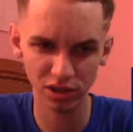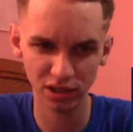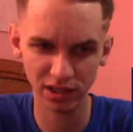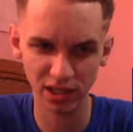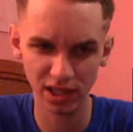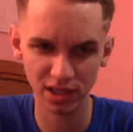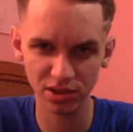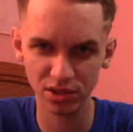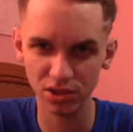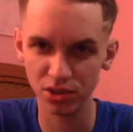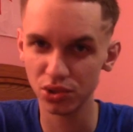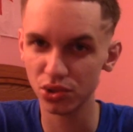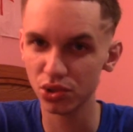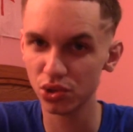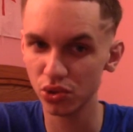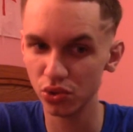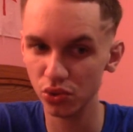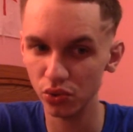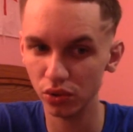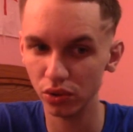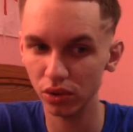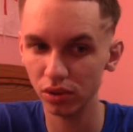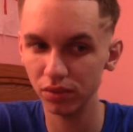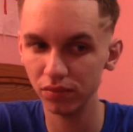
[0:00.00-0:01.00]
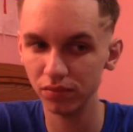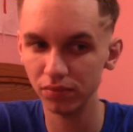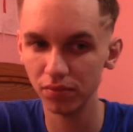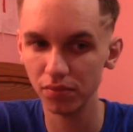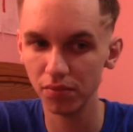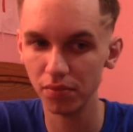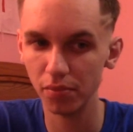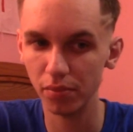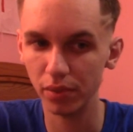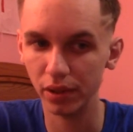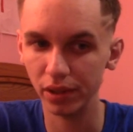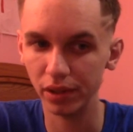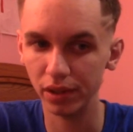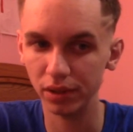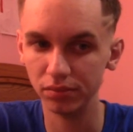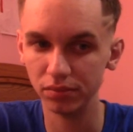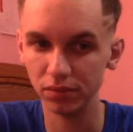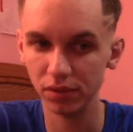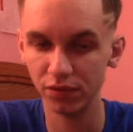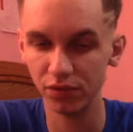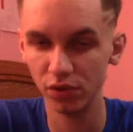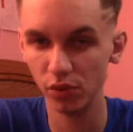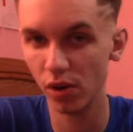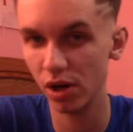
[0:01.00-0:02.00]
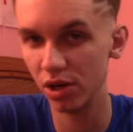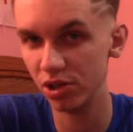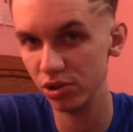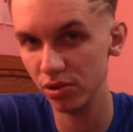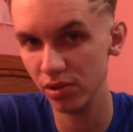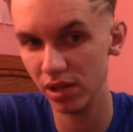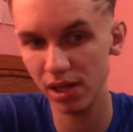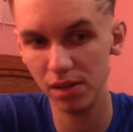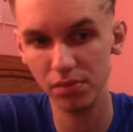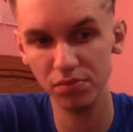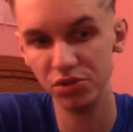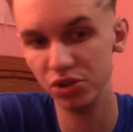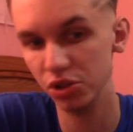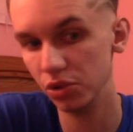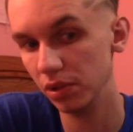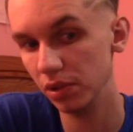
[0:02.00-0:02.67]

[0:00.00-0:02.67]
that to school, but if you want to do that, do